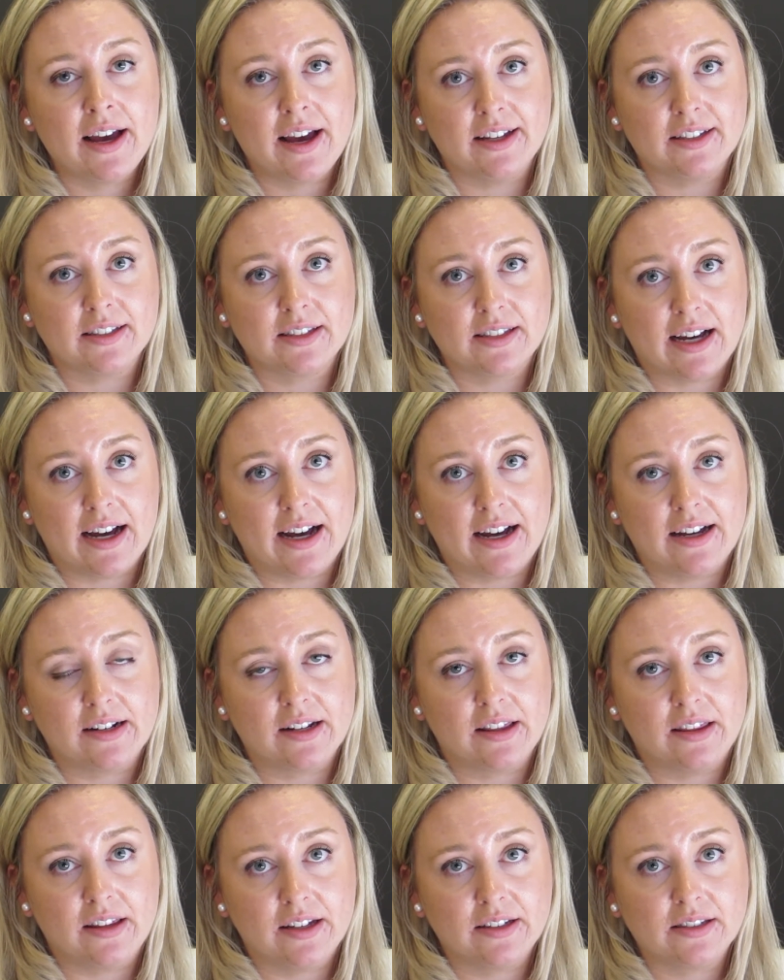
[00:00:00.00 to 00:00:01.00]
is
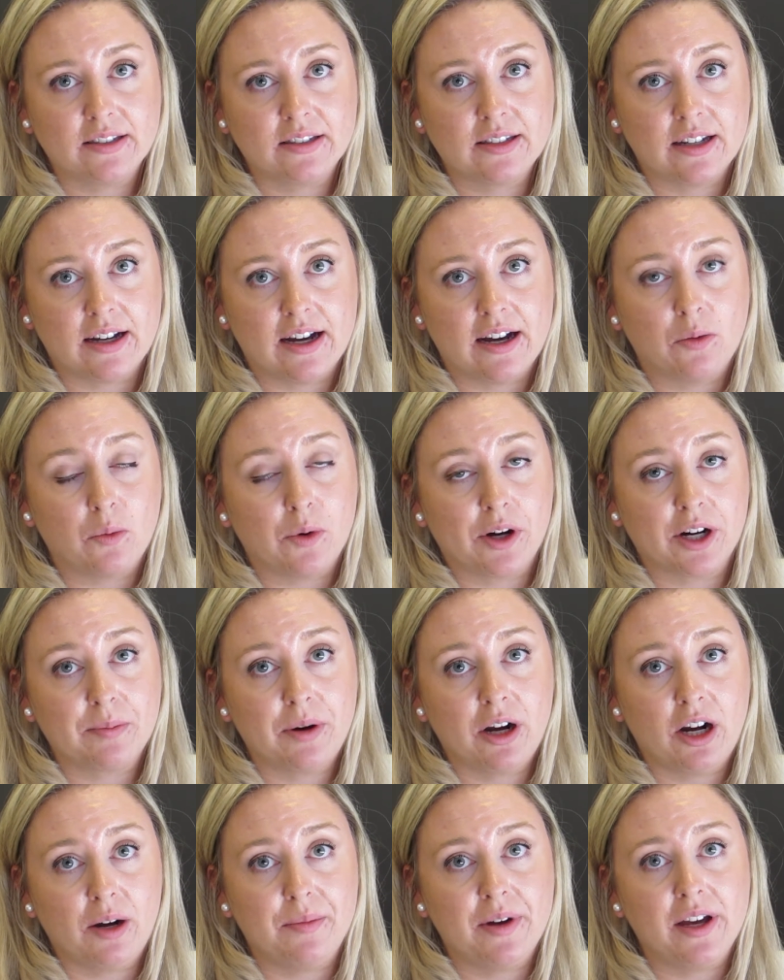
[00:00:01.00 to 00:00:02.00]
that this work
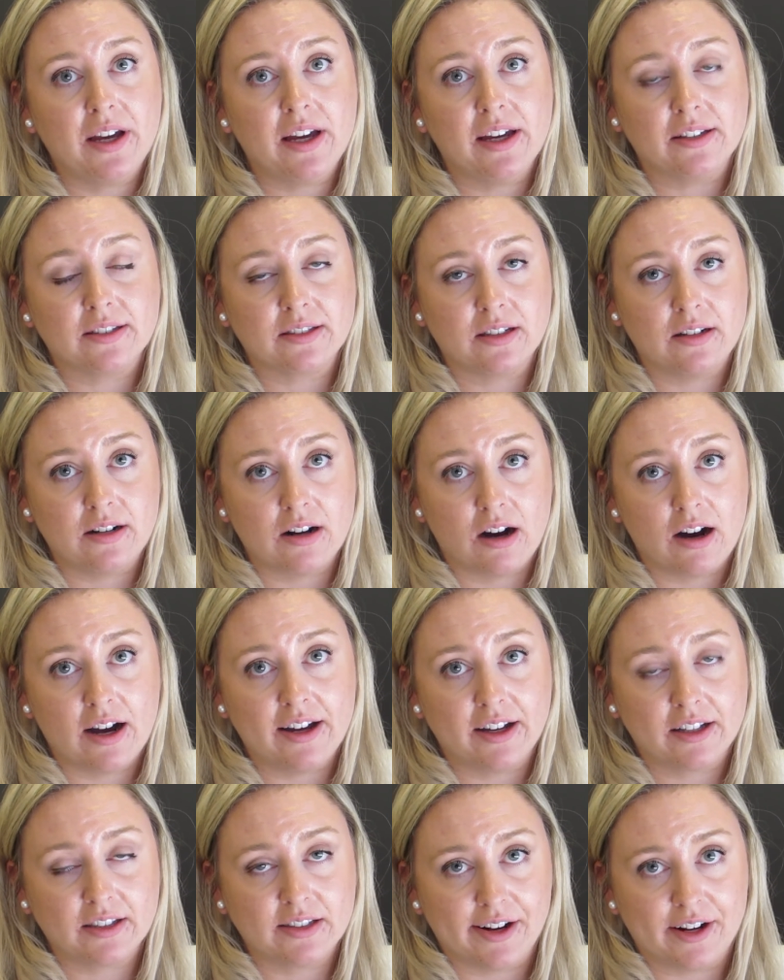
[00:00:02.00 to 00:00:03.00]
permit is
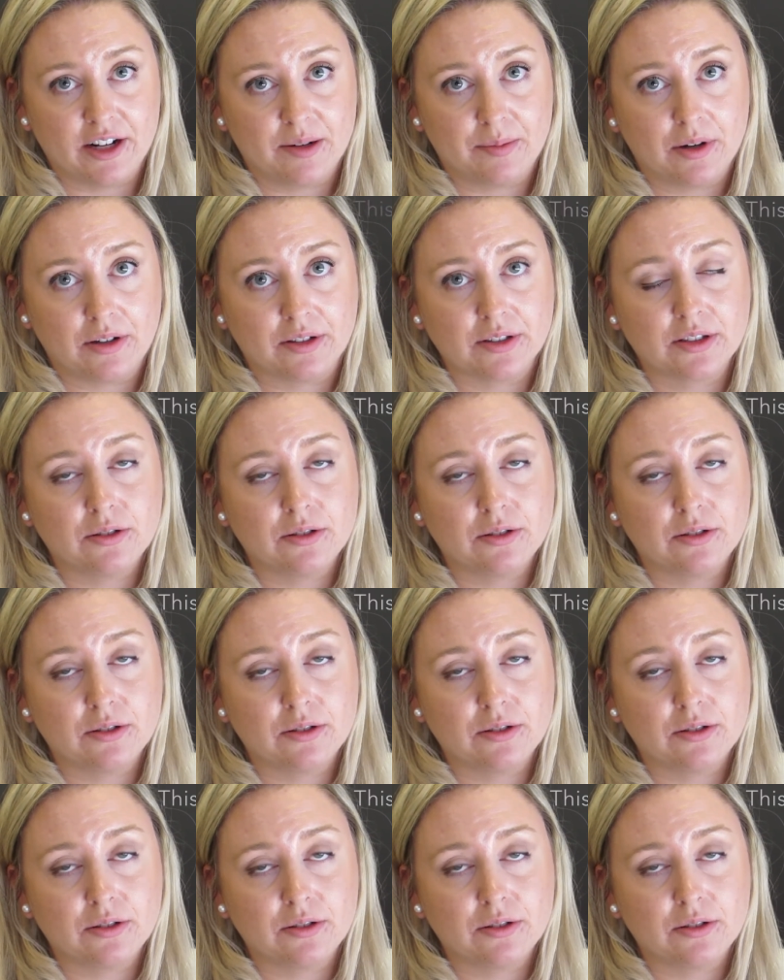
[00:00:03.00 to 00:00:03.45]
not extendable.